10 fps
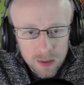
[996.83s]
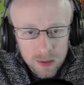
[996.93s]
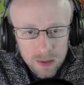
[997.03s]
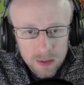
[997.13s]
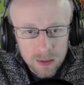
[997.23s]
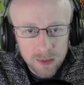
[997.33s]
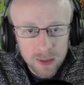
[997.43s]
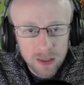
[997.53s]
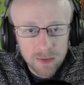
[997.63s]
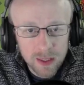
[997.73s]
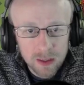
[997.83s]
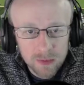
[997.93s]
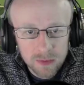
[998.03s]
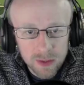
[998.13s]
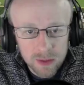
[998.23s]
See where they evade
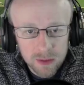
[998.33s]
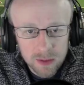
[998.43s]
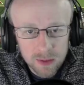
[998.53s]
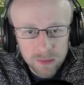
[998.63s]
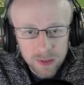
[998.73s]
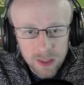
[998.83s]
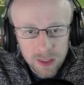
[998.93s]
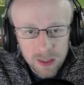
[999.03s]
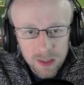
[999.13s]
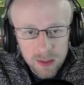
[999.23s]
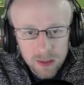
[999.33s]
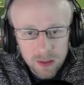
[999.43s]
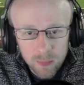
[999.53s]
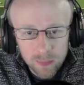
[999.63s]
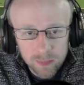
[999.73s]
off to. Do they evade?
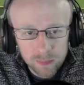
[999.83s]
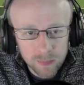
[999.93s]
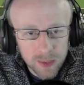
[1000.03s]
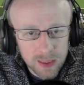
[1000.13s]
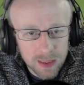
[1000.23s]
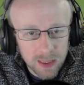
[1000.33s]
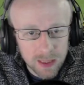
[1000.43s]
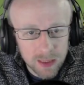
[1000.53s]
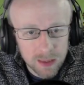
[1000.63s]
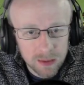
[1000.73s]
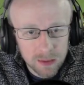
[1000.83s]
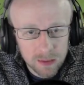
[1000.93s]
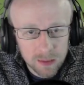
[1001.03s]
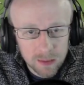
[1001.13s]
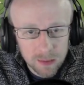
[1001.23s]
Nope. They stick.
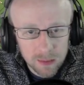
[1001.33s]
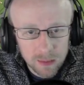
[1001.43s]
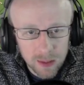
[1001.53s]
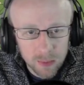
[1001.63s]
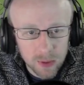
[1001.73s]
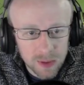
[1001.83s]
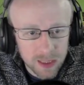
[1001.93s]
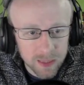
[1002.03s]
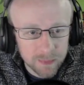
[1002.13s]
They want it.